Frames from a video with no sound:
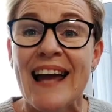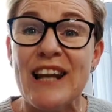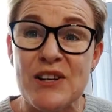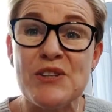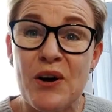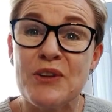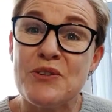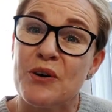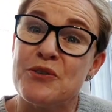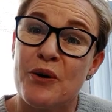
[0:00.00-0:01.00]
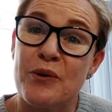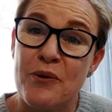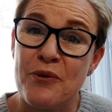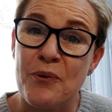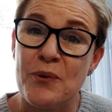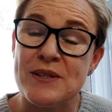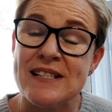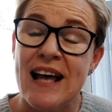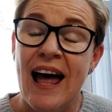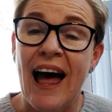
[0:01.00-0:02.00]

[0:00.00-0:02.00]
Now, starting to control your thoughts